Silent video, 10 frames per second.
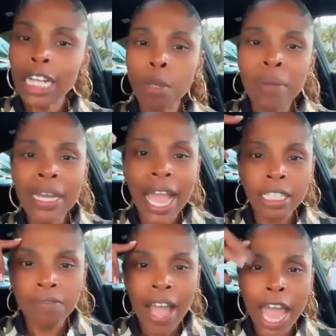Not to be
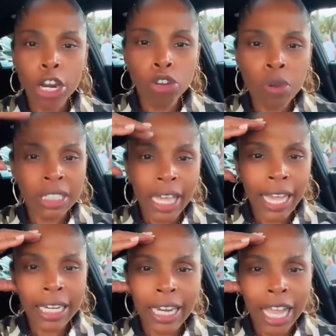like Divine and do
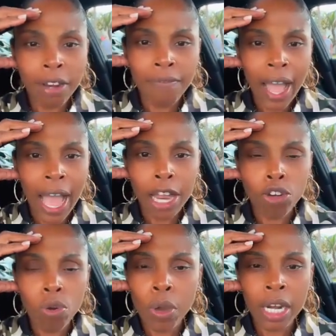exactly like
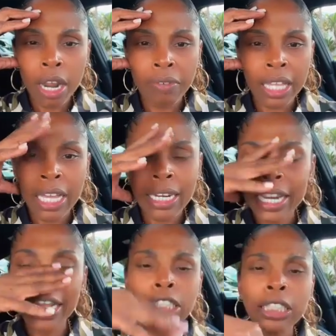Divine doing and
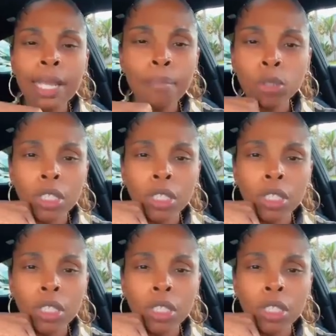everything like that shit.